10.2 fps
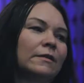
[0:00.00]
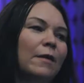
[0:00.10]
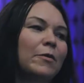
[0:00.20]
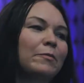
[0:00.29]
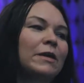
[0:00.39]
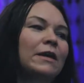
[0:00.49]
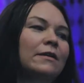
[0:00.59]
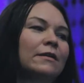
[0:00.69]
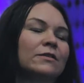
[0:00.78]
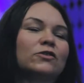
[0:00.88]
I'm a
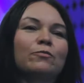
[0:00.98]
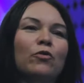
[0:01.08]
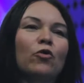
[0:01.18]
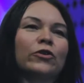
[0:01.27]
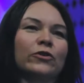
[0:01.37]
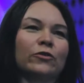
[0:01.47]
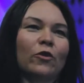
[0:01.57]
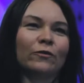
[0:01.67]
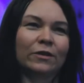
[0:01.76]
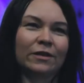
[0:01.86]
big supporter
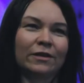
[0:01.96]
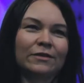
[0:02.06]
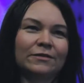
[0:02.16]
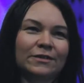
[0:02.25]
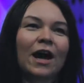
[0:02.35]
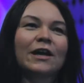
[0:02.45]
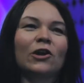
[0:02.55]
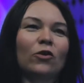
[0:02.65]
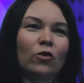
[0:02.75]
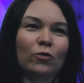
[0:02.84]
of
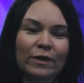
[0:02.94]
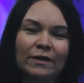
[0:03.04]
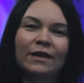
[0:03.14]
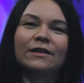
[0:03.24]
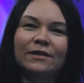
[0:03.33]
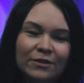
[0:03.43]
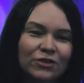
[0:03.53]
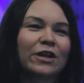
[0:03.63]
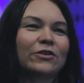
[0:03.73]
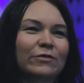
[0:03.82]
dialogue within
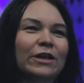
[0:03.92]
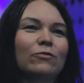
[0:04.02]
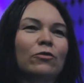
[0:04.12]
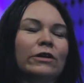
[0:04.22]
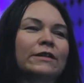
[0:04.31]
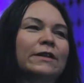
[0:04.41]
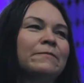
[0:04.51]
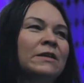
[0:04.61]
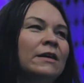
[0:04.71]
gender equality.